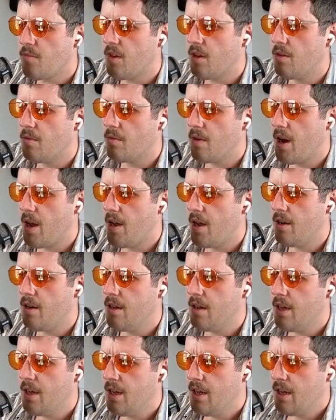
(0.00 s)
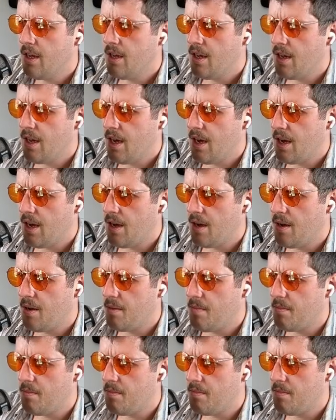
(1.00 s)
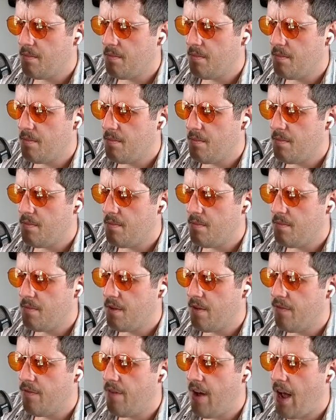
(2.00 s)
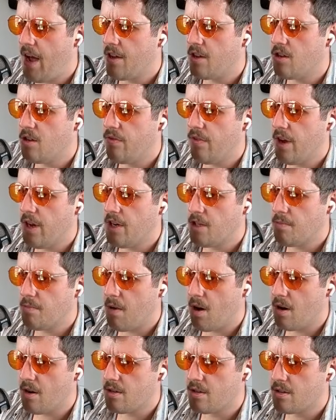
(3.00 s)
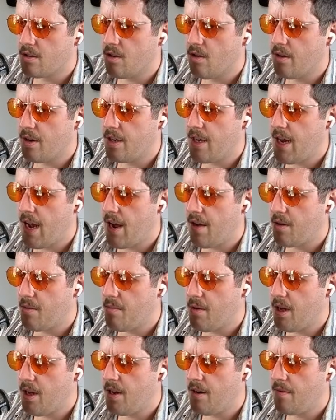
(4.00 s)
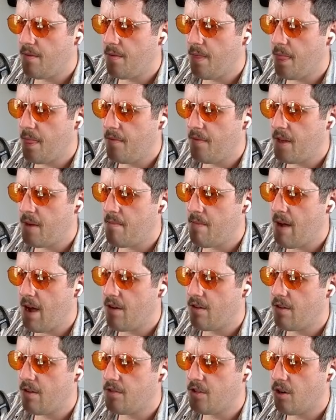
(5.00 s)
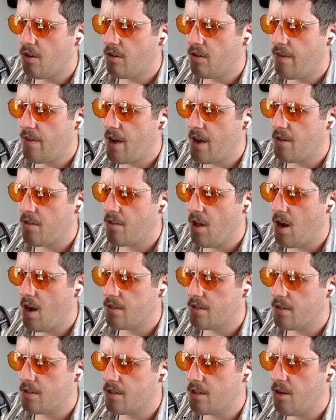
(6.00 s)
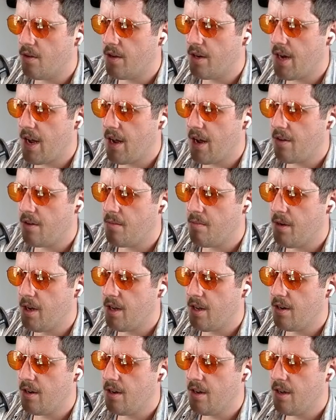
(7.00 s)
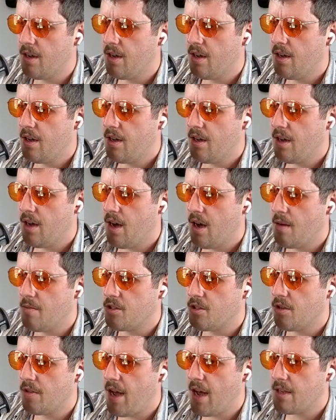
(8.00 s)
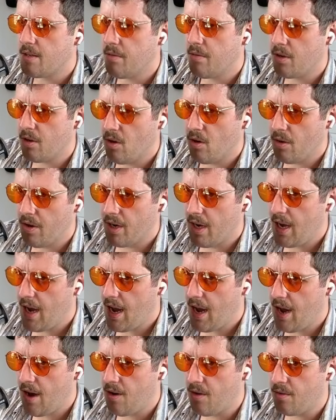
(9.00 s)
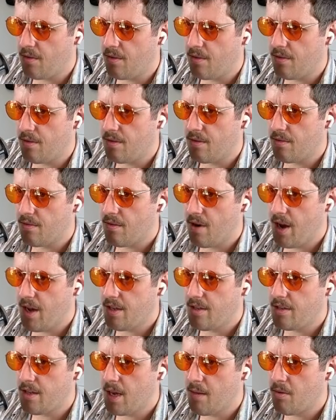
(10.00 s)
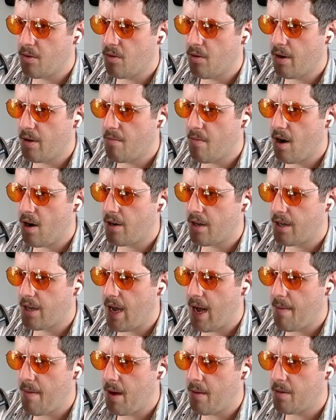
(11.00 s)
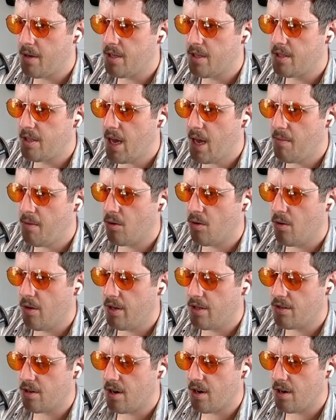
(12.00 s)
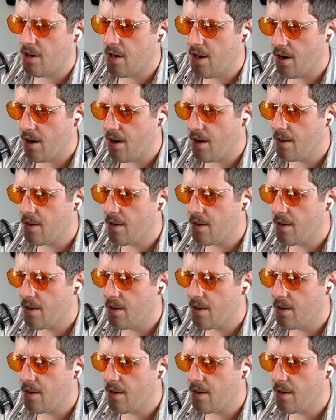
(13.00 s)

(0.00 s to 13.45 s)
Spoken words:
right? The value of HBAR is going down a bit. The amount of total value locked is going down a bit. So that's been going down, right? Stablecoin market cap. How many stablecoins are on Hedera?